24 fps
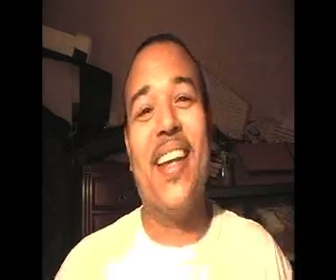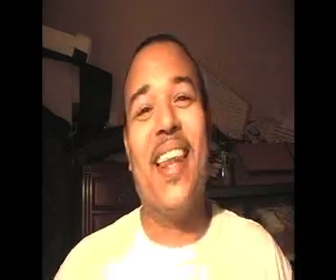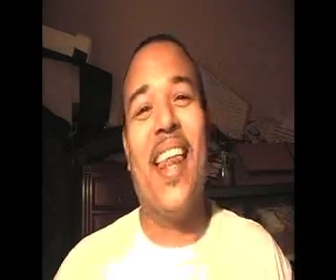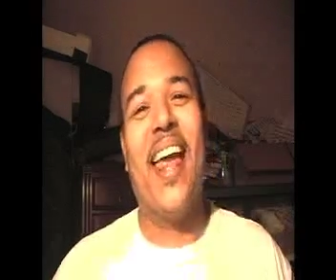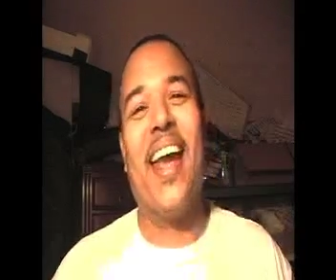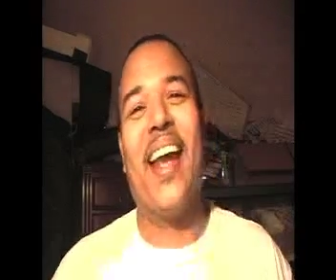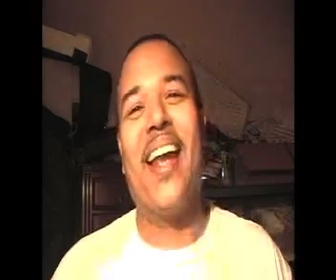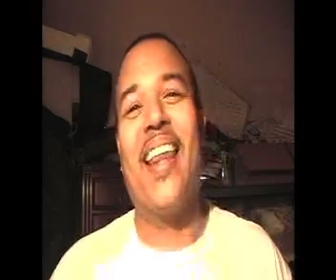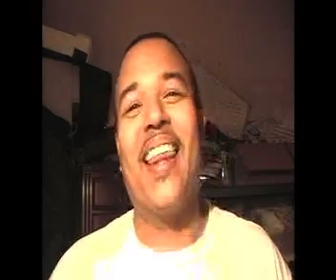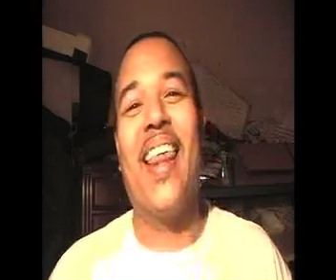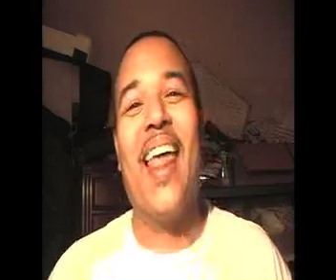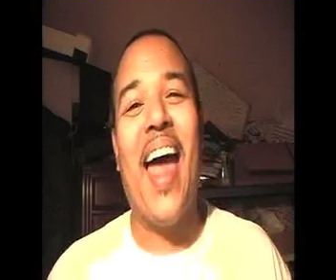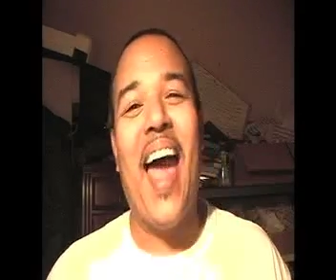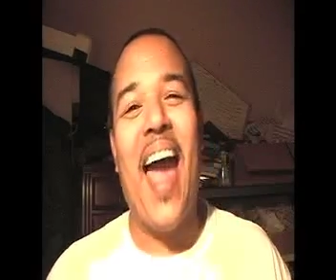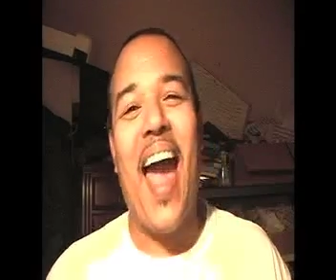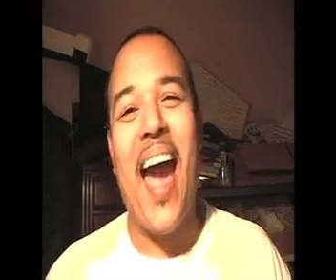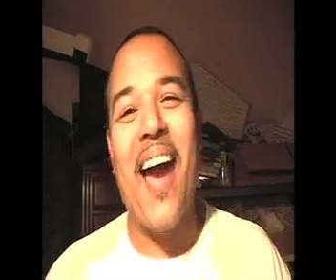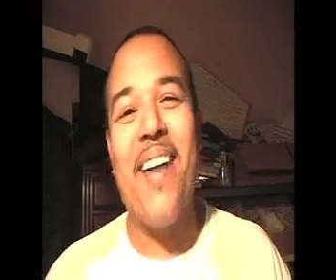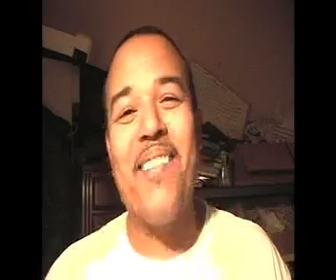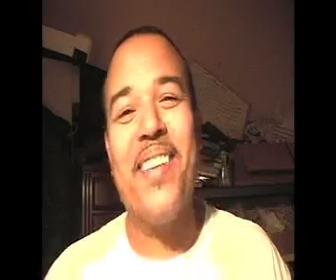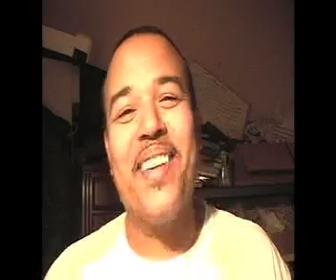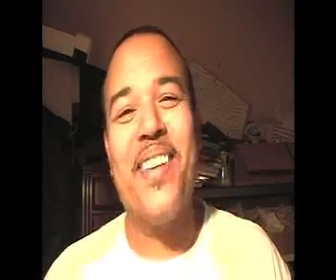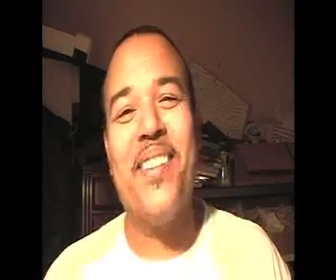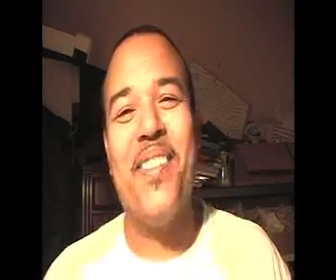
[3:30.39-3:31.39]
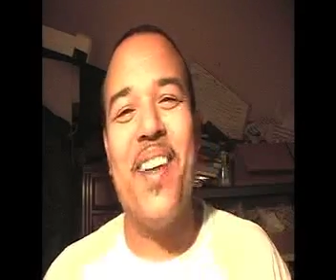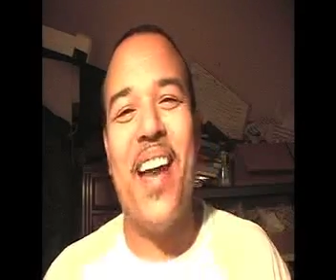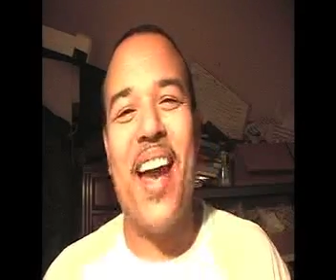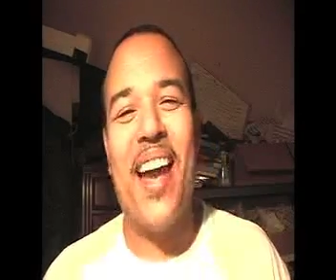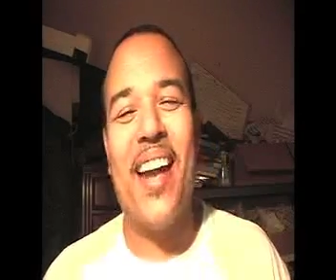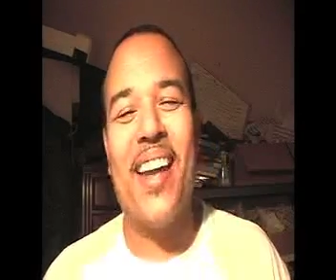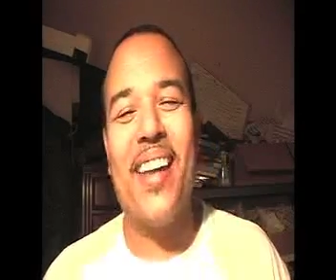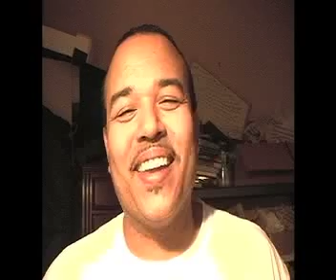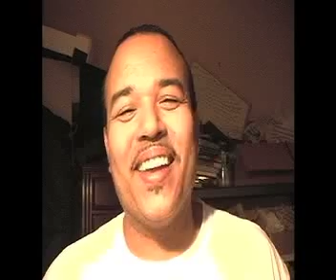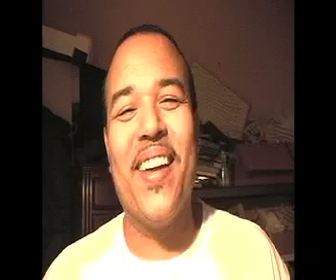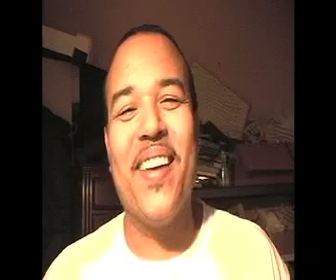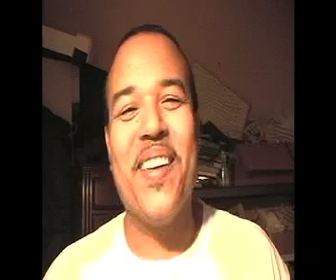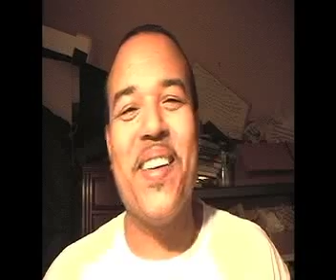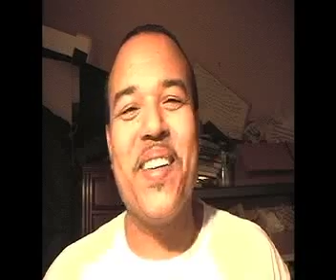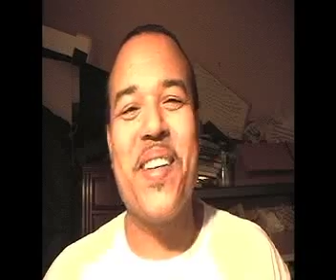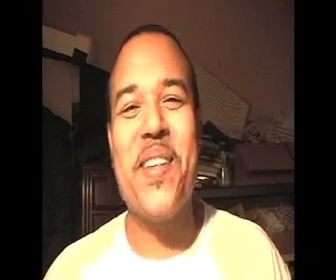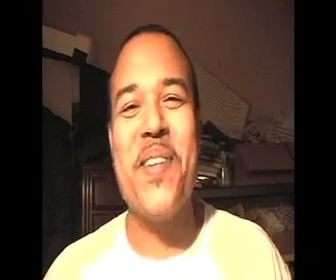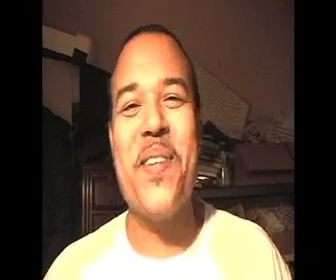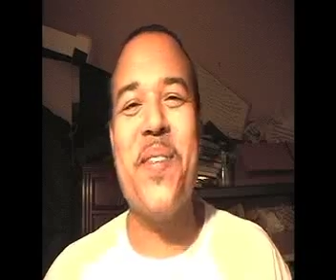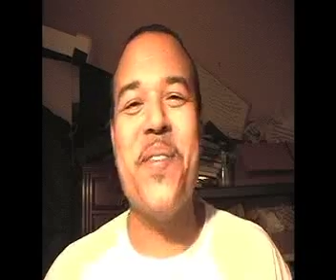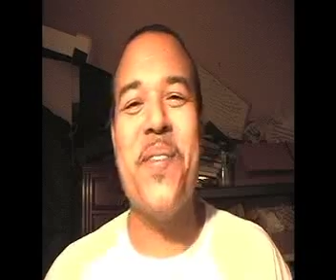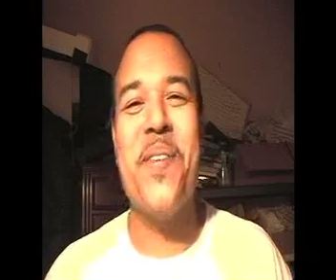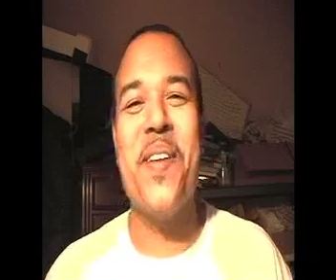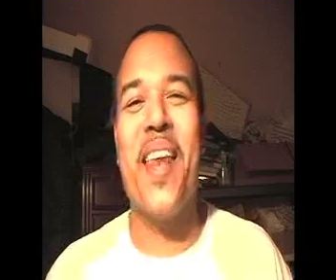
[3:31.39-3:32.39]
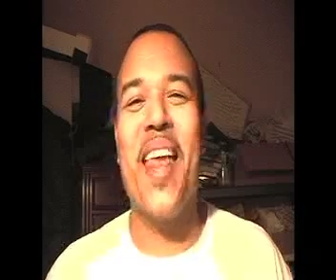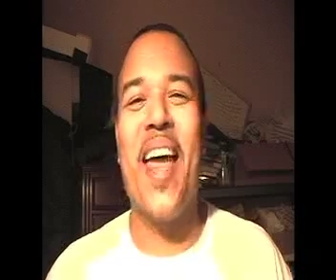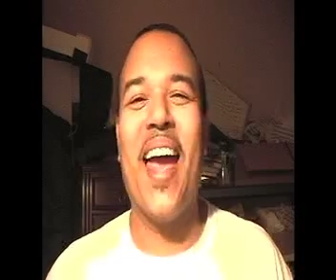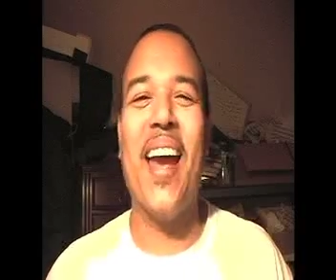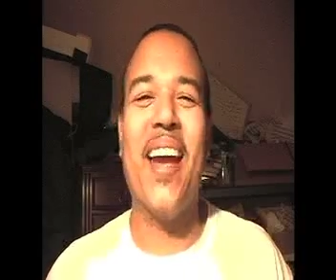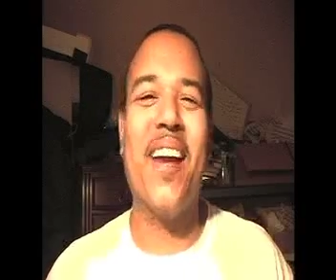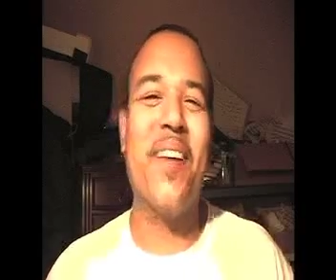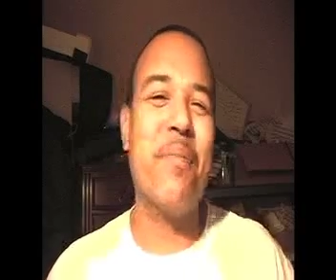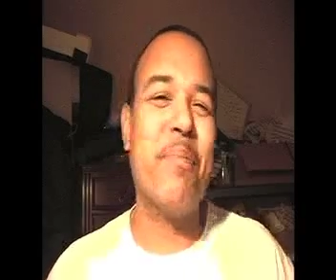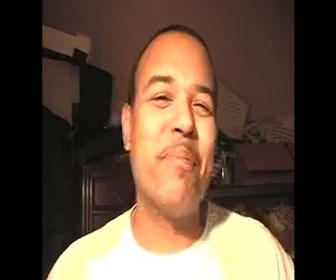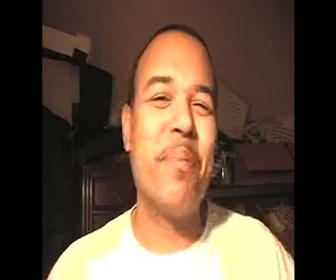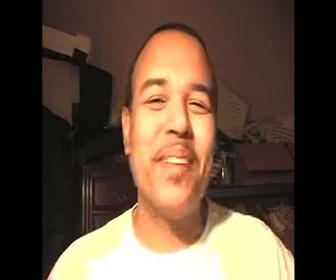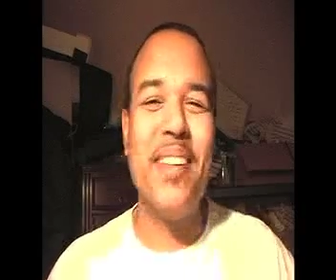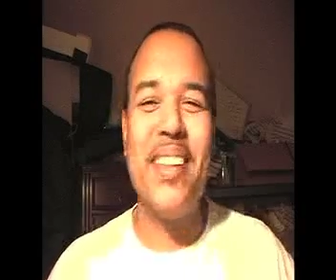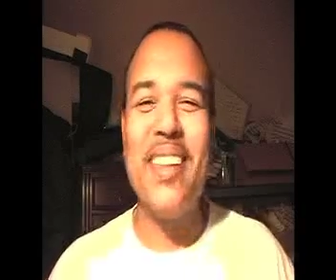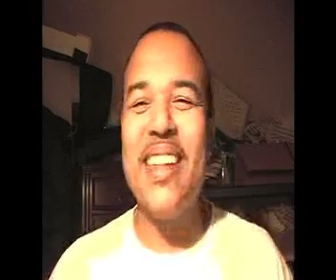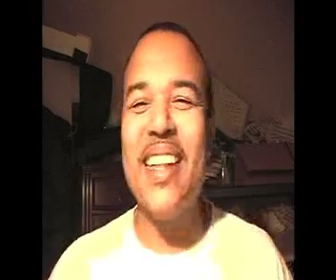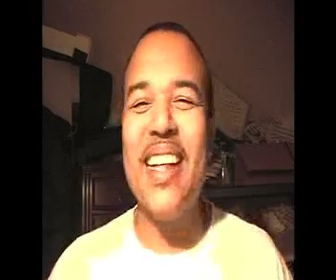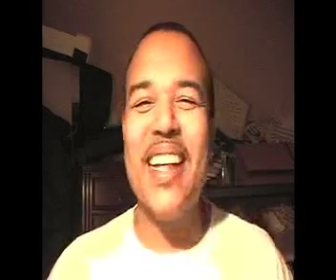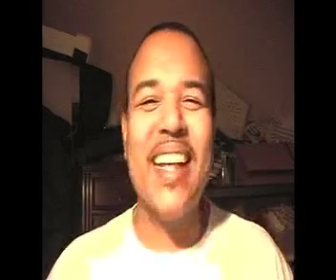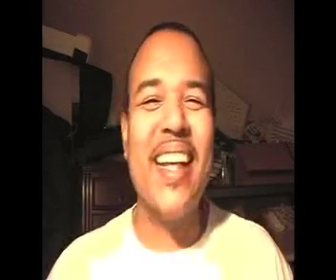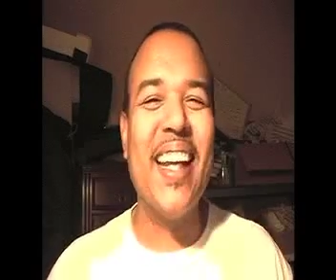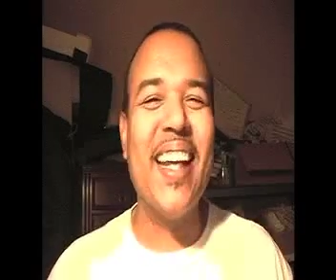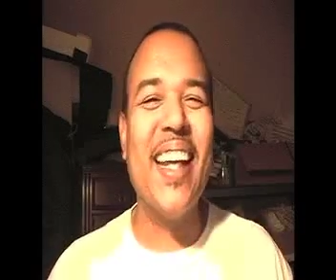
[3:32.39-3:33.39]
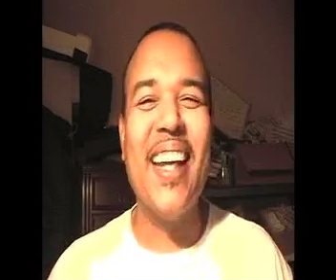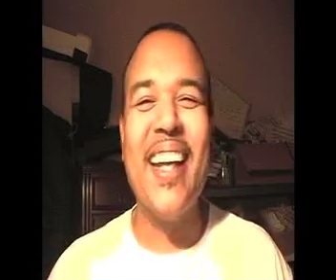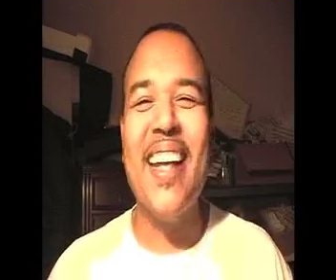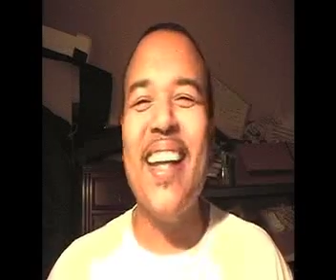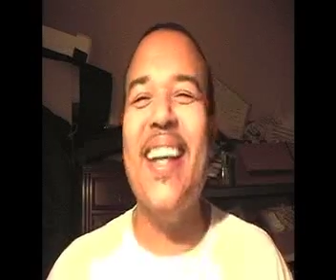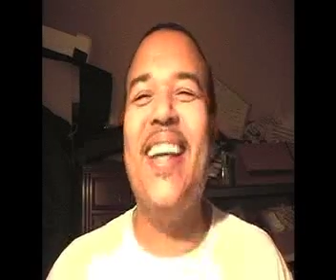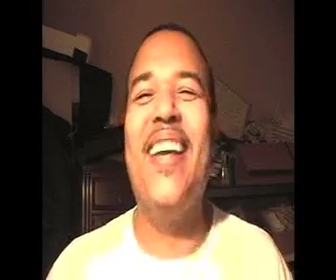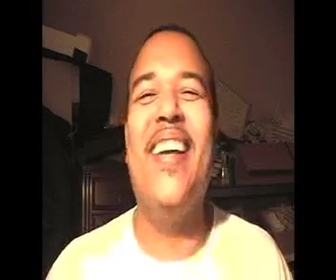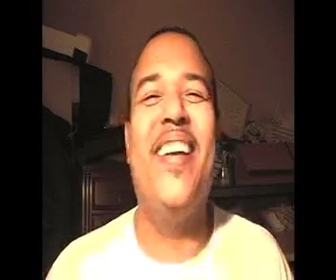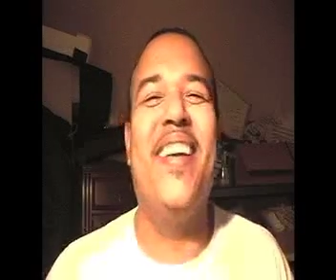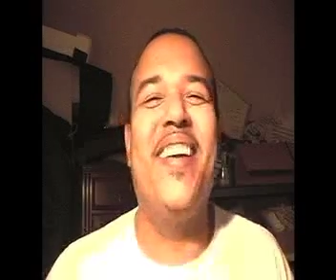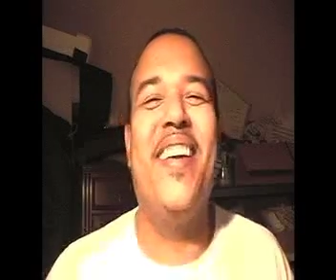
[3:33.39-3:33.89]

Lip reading: like, laughs back there, too, like, pa-ching!